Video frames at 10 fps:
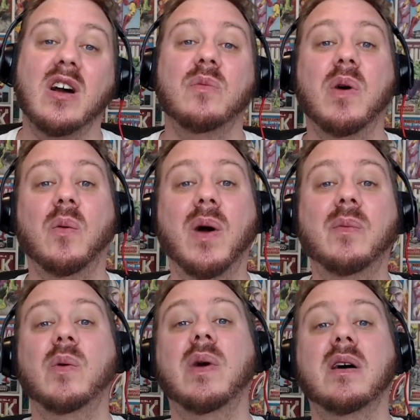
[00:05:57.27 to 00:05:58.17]
But when
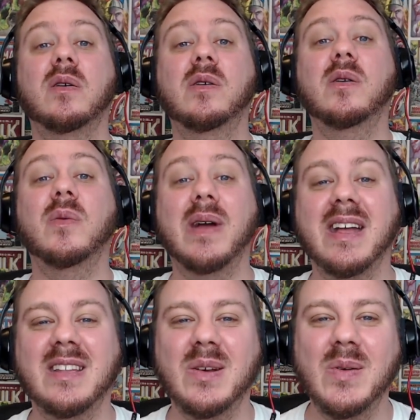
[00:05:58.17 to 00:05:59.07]
we will, we
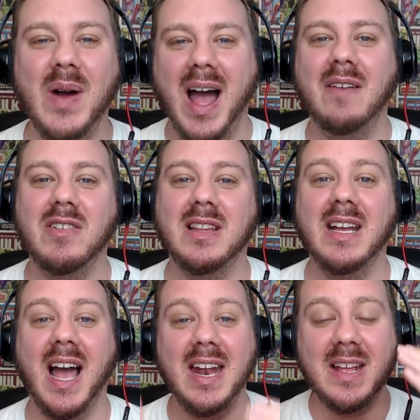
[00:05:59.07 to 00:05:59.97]
can do
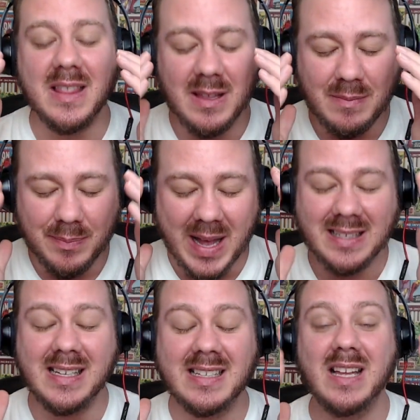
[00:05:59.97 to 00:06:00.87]
everything. And the best
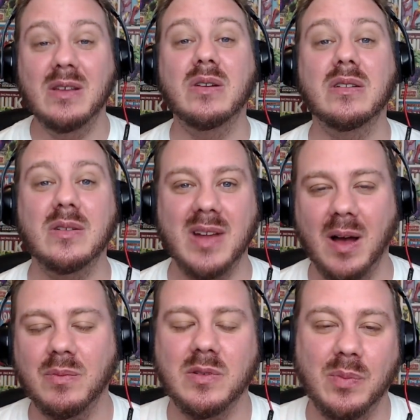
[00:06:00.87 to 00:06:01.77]
things that you can do to
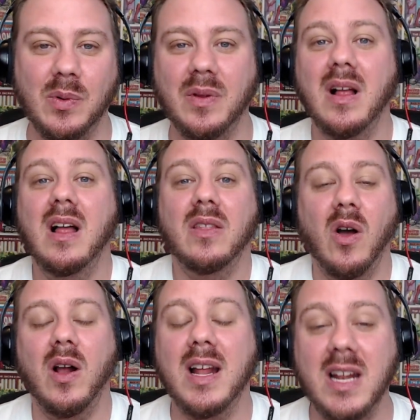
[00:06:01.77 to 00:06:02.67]
help support not only